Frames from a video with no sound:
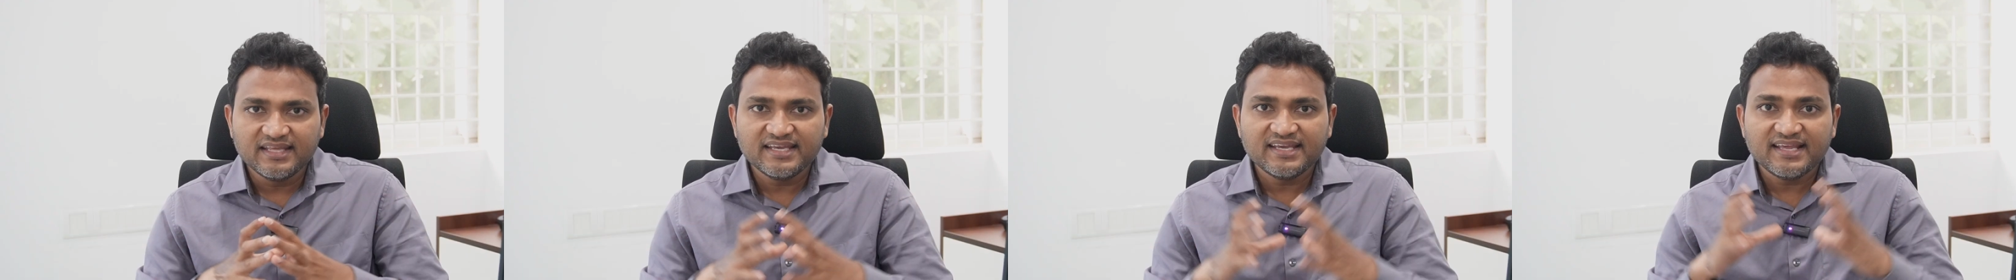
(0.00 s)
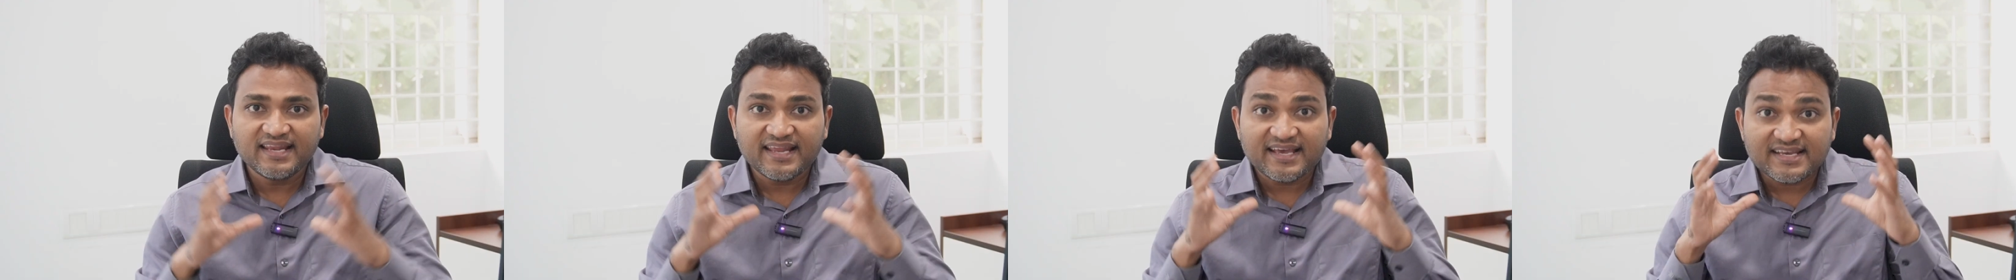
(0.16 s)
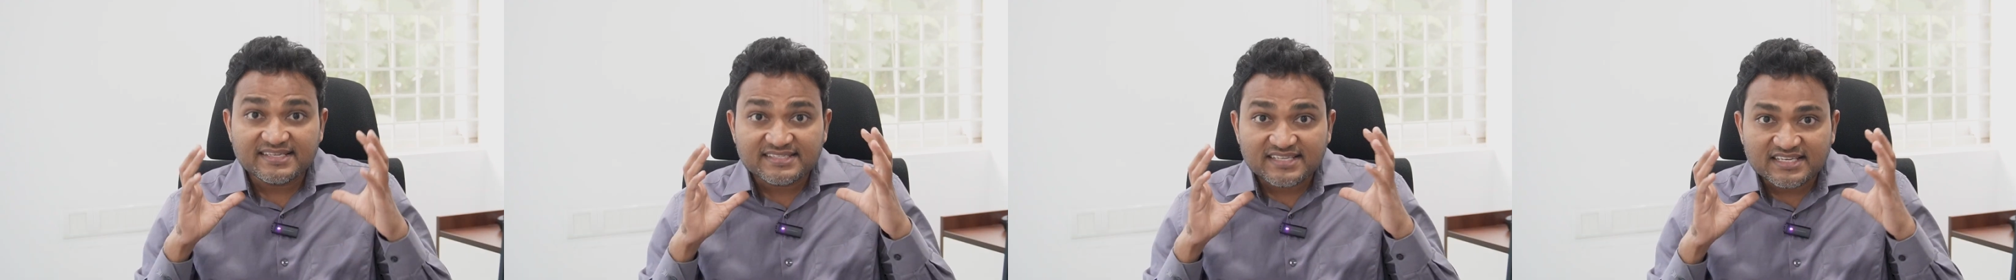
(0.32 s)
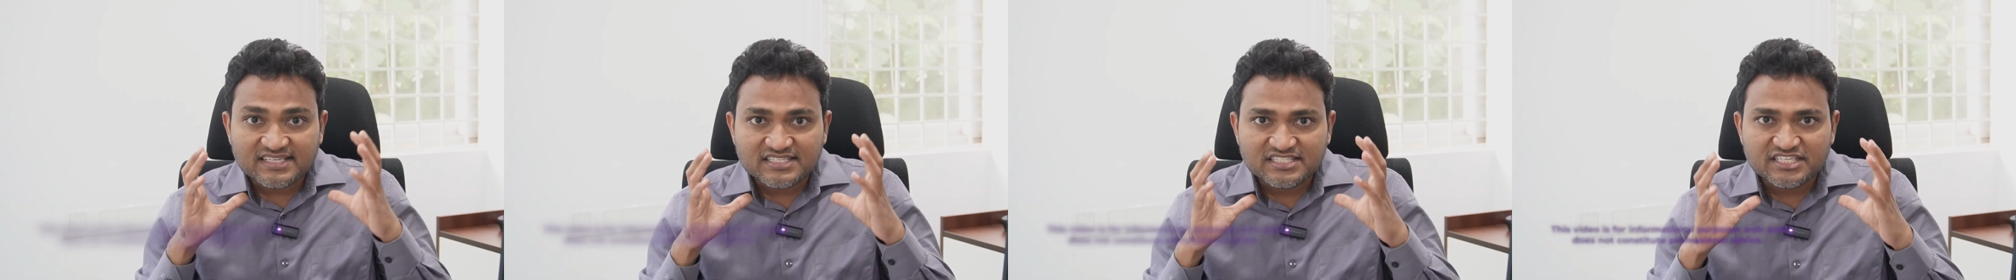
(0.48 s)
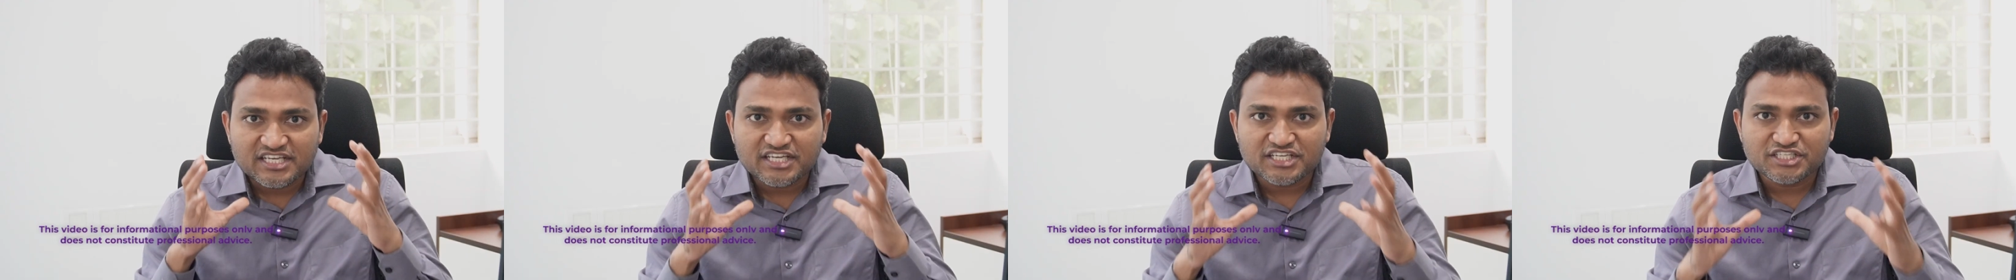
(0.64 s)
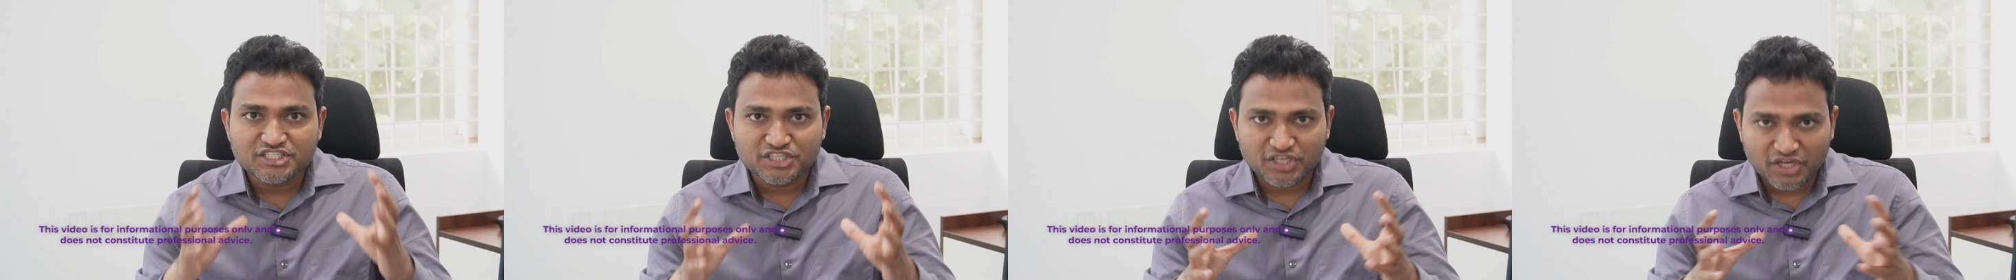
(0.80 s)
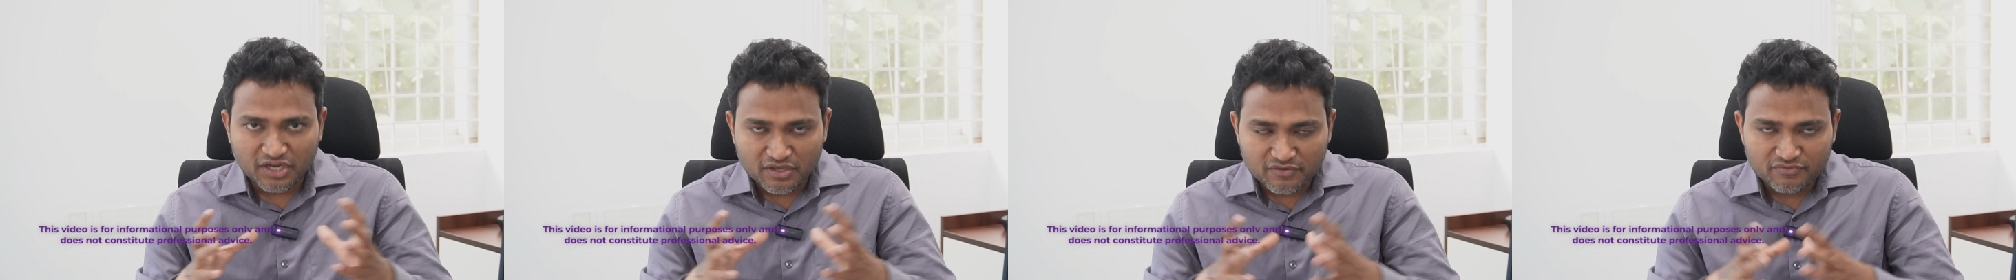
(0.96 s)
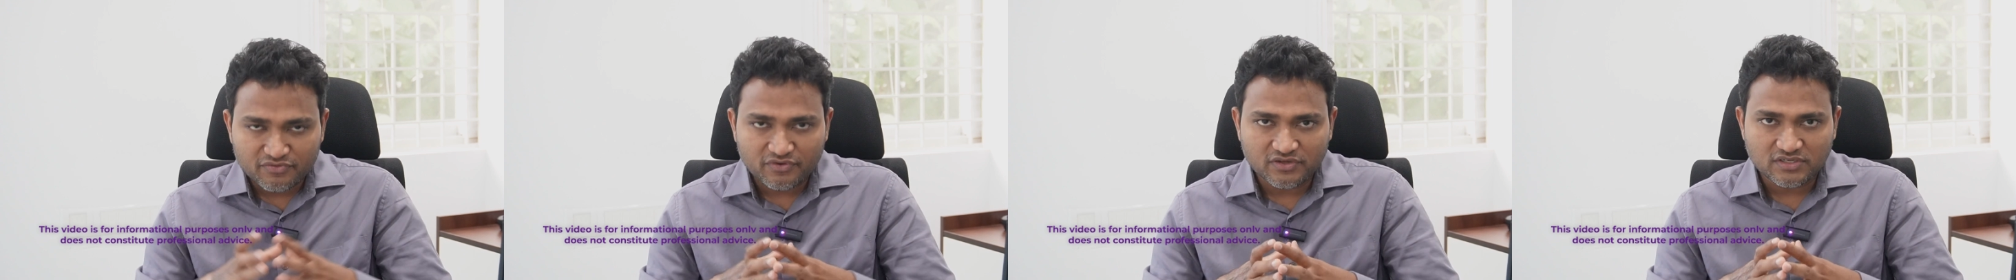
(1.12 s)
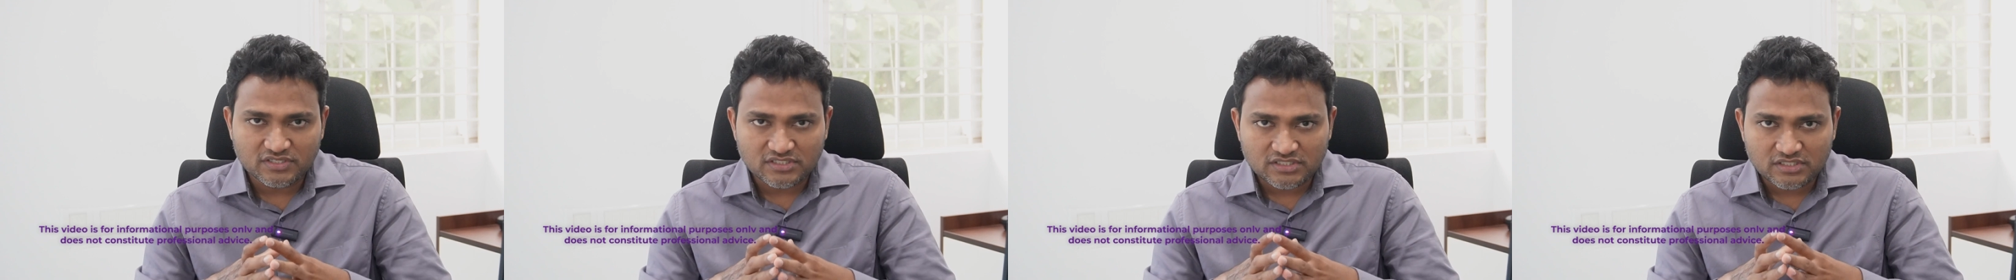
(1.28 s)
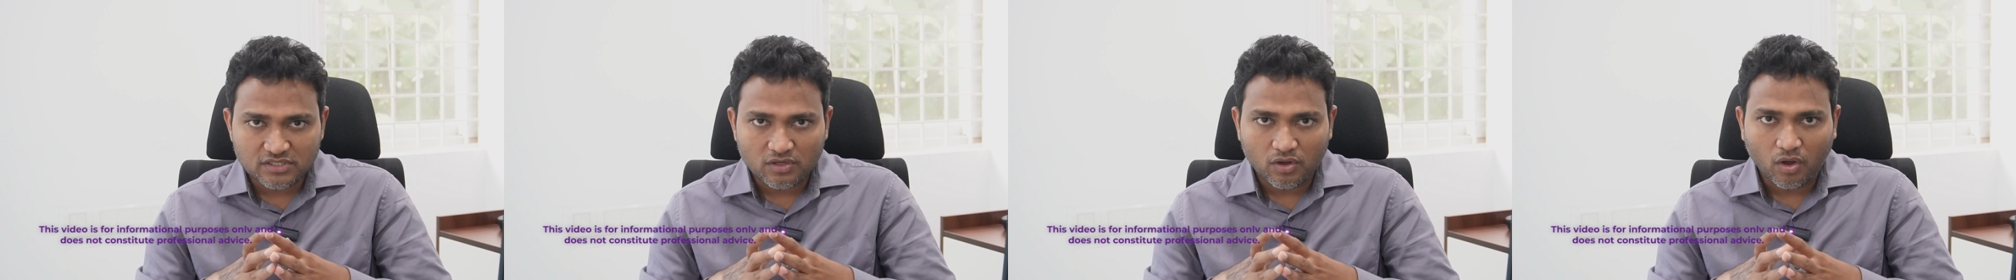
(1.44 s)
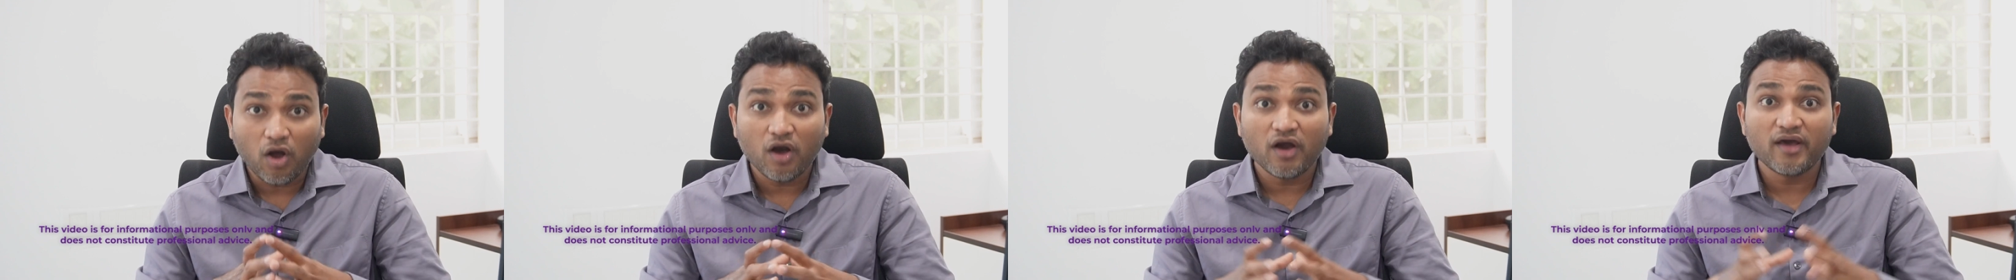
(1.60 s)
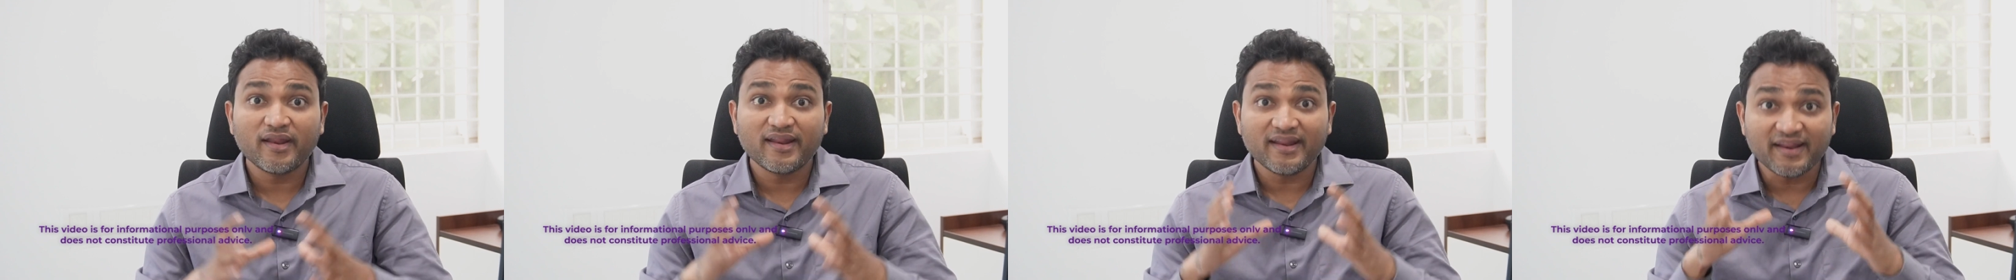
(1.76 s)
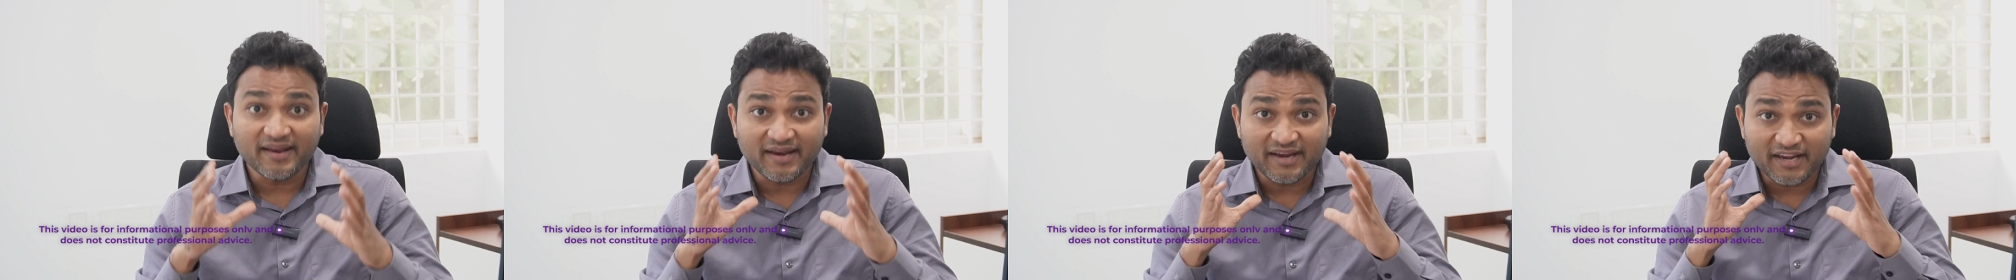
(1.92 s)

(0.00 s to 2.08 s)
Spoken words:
Delays in GST refunds or